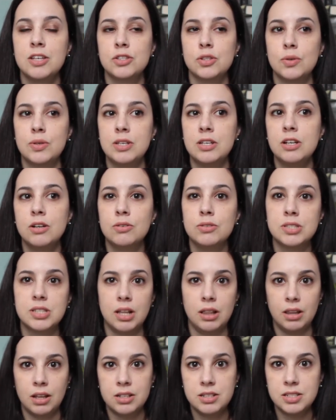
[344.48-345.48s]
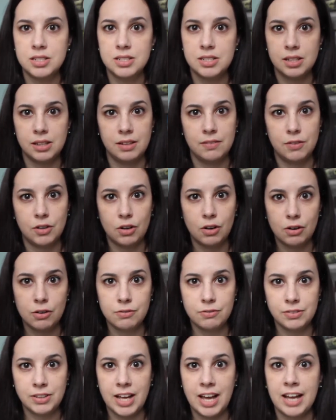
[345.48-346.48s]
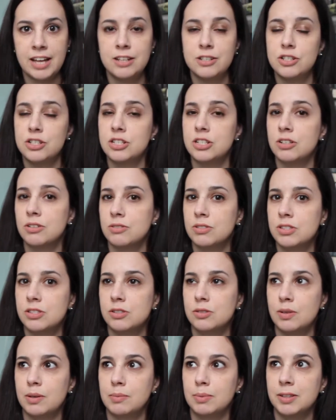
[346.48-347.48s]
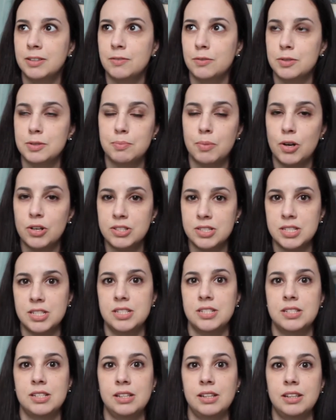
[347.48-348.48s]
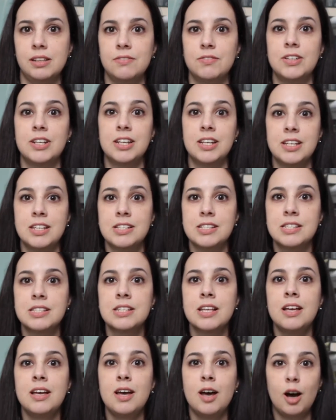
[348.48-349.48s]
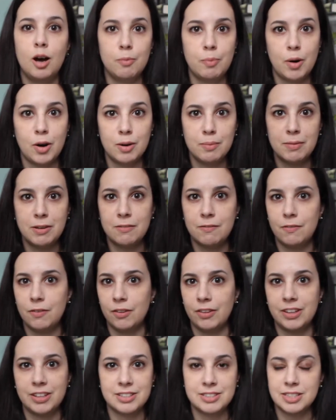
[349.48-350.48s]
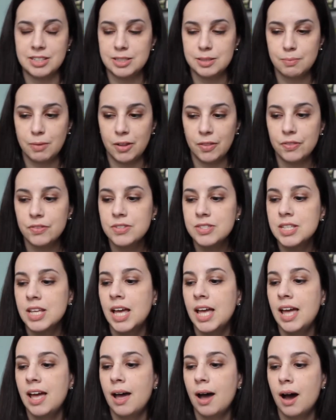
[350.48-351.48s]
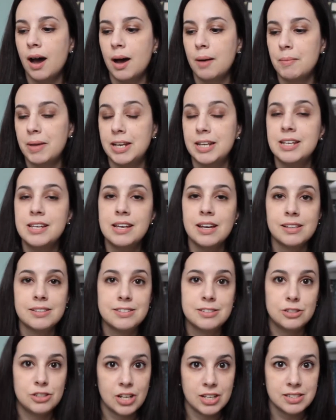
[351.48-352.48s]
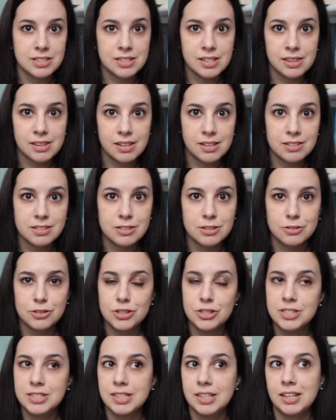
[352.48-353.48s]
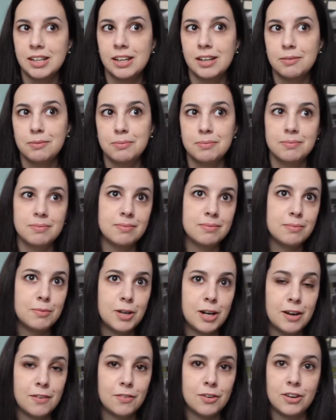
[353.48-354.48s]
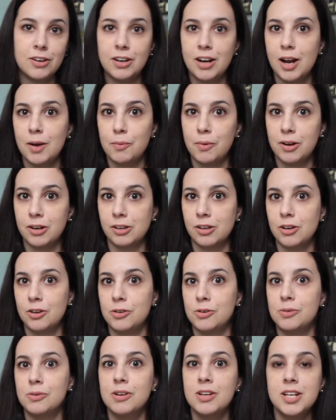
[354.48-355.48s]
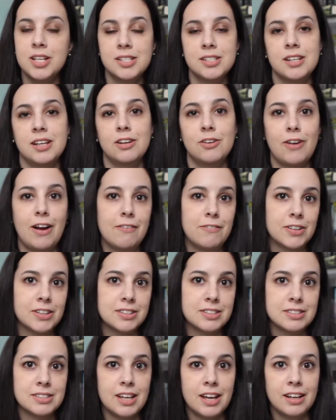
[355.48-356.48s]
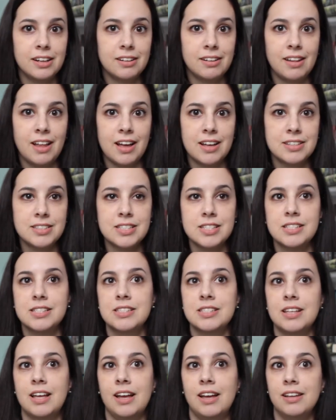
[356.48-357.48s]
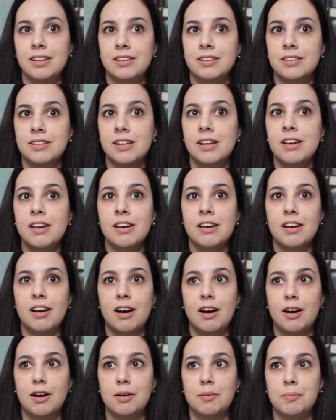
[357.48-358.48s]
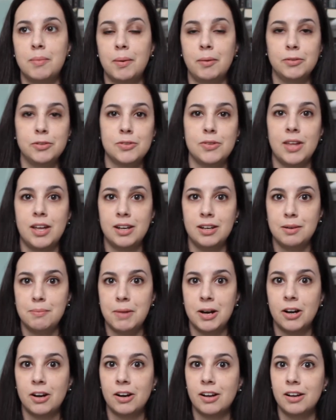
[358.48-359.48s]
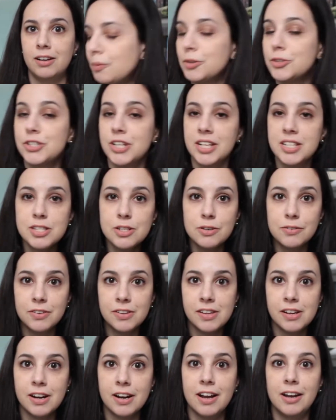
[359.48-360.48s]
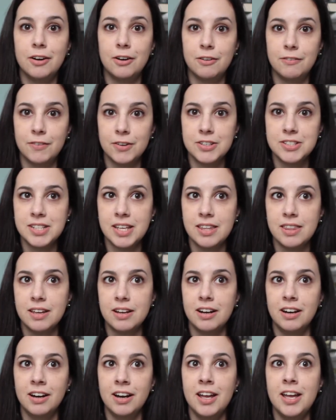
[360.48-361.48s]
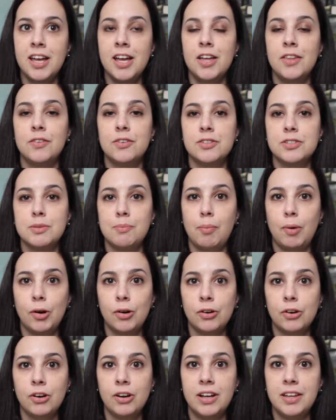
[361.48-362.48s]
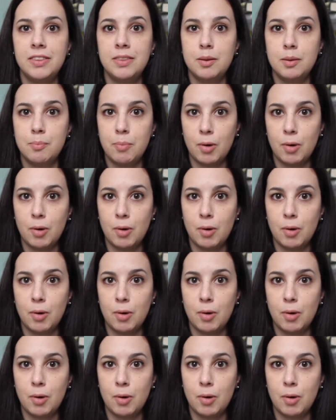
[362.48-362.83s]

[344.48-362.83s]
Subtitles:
So he goes to London to live in her flat, and she goes to, I believe it was Boston, to live in his apartment for like 6 months. And he had suggested this. So she's like, whatever, I want to go take graphic design classes, and I'll do that in America. Well, she gets over there, and her first day there, there's a murder in the